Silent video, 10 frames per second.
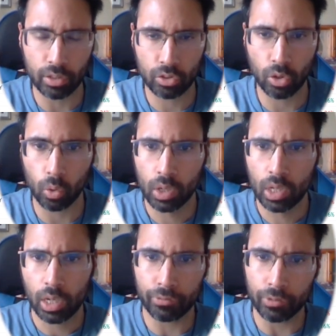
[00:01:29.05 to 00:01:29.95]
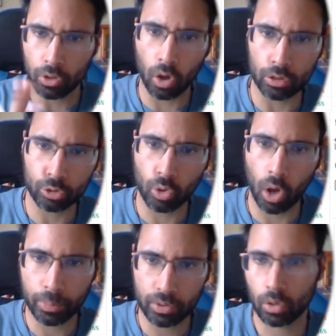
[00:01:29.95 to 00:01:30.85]
So if the dollar
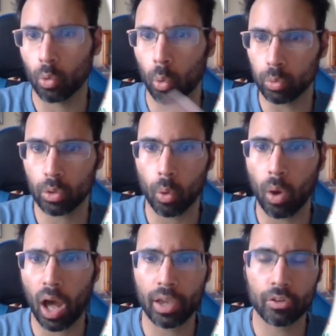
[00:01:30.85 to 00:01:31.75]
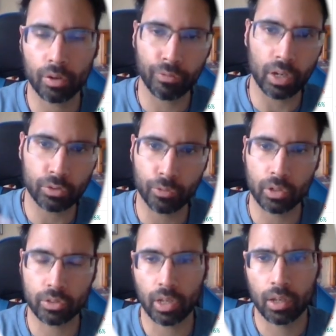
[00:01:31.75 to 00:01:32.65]
drops, gold will go higher and vice
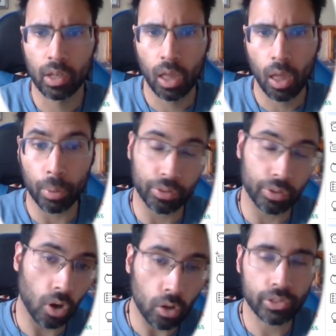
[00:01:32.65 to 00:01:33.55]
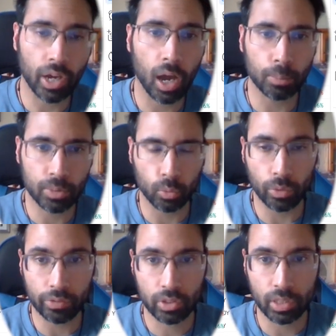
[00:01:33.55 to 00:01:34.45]
versa. But there are times, and we've
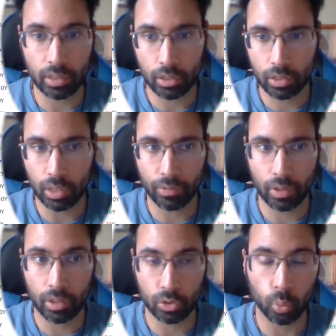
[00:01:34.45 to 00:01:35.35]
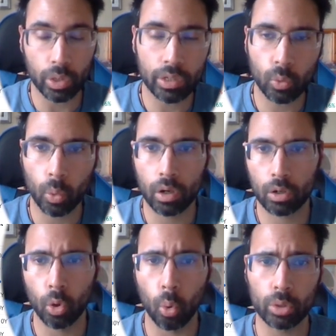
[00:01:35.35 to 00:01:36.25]
seen this even this week, where
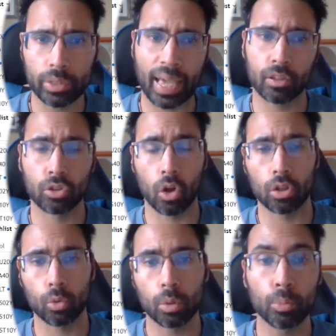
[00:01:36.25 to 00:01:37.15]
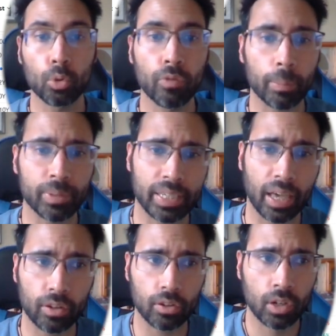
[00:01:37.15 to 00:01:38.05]
gold and the dollar will move up
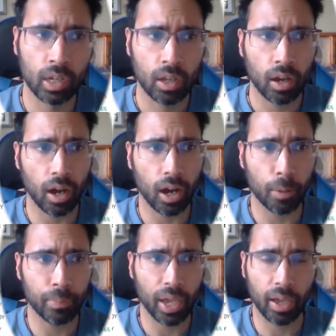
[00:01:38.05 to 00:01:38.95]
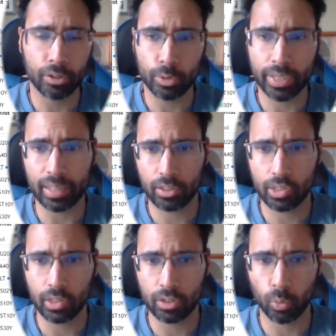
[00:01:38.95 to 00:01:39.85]
together. And you tend to
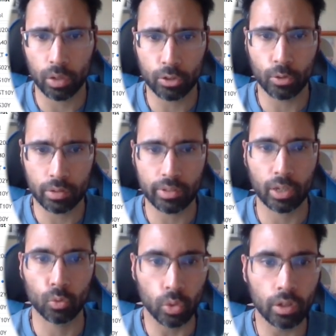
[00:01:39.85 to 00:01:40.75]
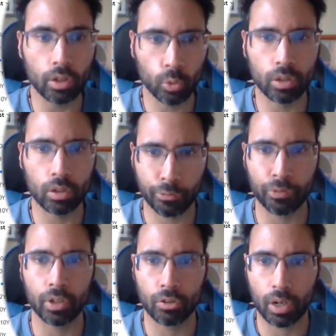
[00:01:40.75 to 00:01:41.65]
see this when, there's like real
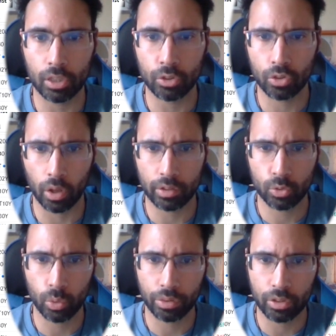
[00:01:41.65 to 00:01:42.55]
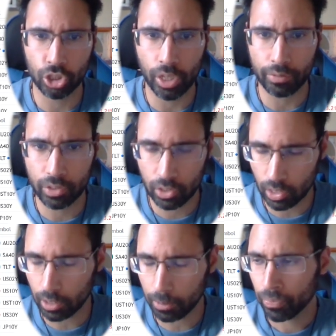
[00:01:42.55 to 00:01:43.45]
fear, right? You saw this with the
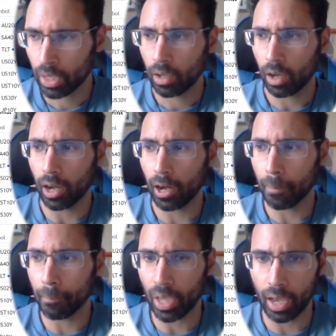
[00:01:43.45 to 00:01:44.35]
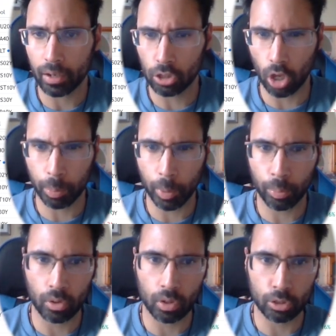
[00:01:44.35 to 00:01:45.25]
GFC. And a lot of
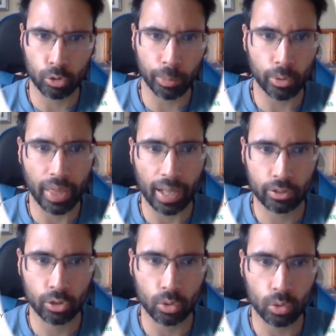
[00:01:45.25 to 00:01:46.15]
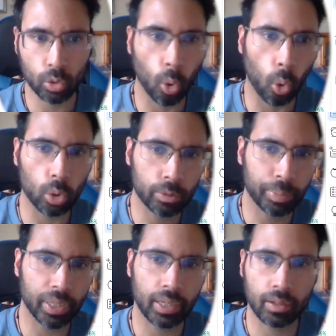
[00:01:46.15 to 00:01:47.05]
people attribute that to gold
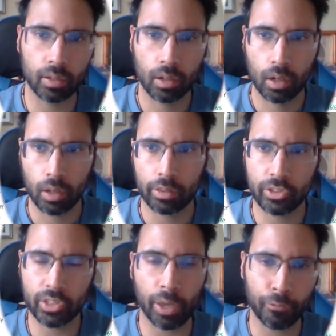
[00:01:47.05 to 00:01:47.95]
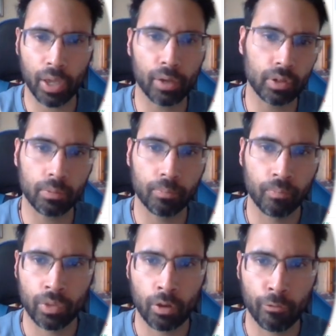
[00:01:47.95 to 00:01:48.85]
being the safe haven
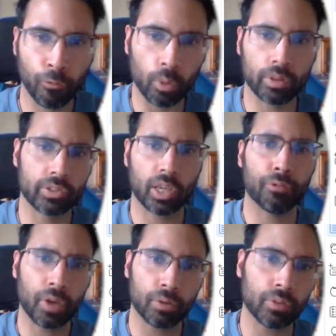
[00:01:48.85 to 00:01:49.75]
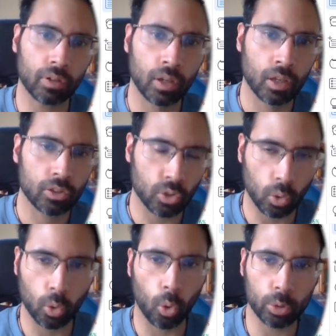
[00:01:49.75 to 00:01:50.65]
for the safe haven. So
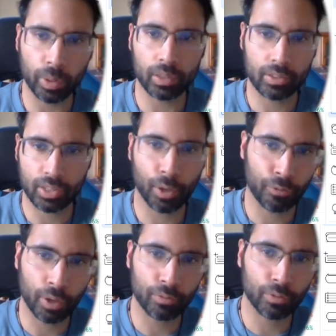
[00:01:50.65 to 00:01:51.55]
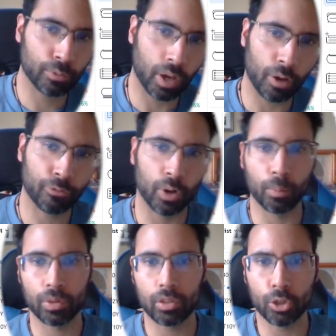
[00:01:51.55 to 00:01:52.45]
gold being the safe haven
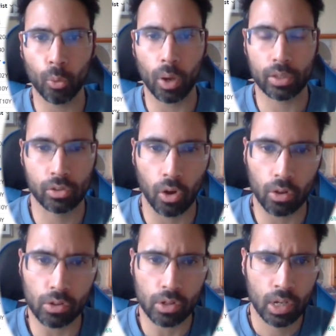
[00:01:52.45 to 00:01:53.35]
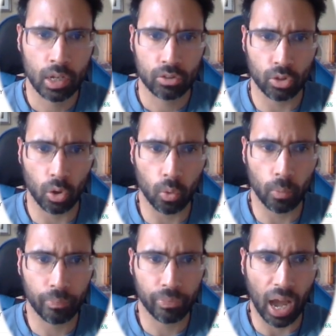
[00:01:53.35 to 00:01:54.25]
from the US dollar. So
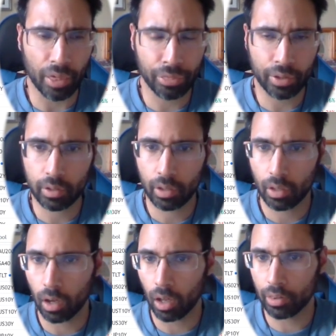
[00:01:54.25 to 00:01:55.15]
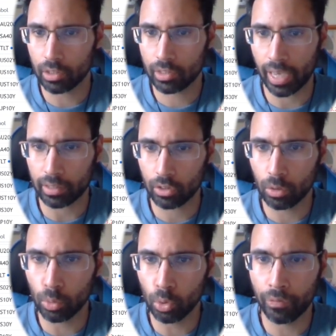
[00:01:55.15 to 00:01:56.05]
I think this technical
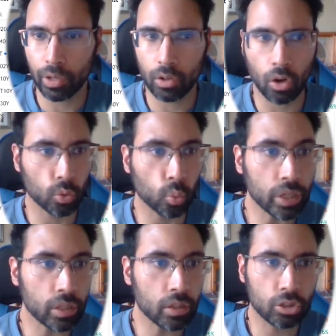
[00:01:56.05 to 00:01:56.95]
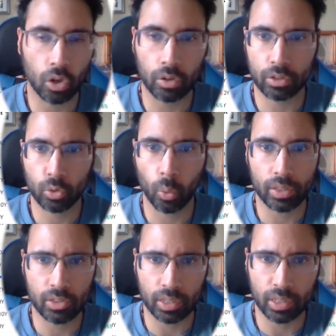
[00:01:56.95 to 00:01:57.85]
move here on the weekly chart is quite
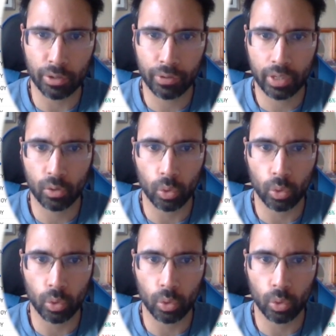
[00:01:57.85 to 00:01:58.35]
significant.